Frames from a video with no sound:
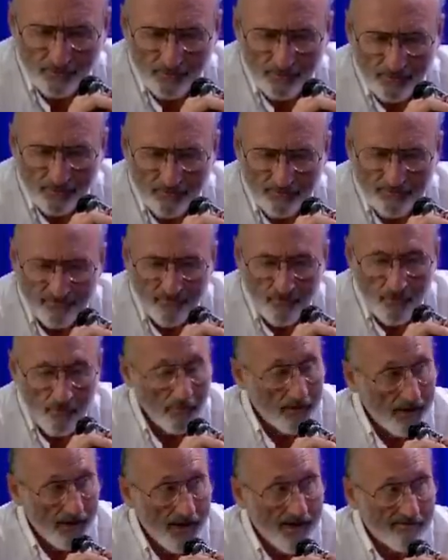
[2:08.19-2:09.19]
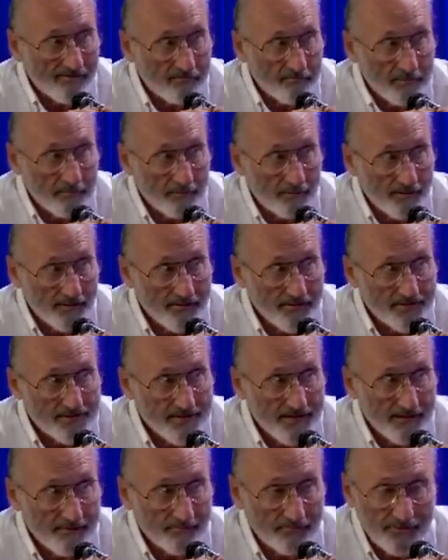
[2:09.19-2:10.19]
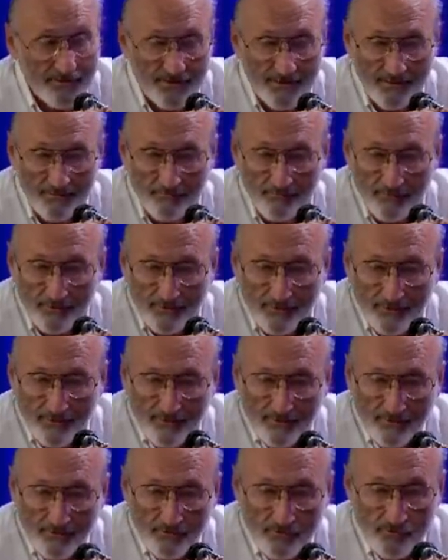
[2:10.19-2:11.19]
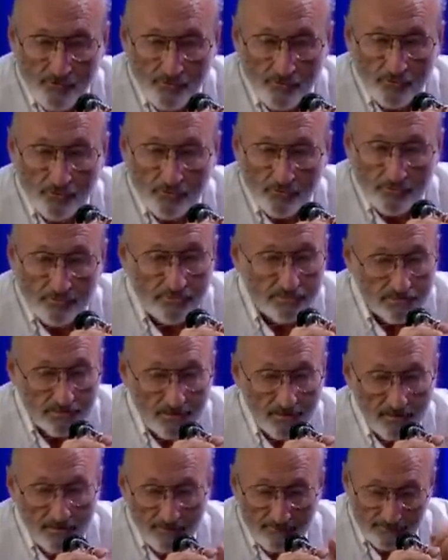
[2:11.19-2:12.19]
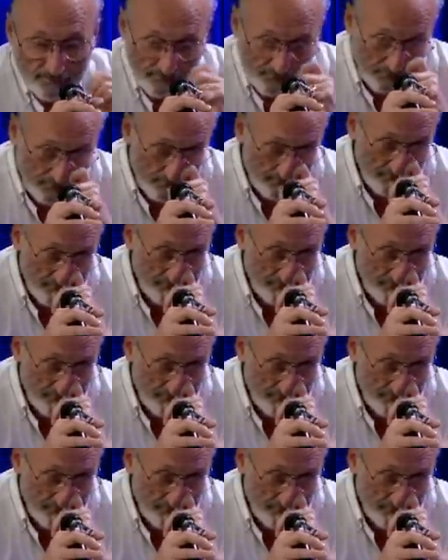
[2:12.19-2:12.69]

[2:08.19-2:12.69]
to inform a lot of people at the same time drew, uh, you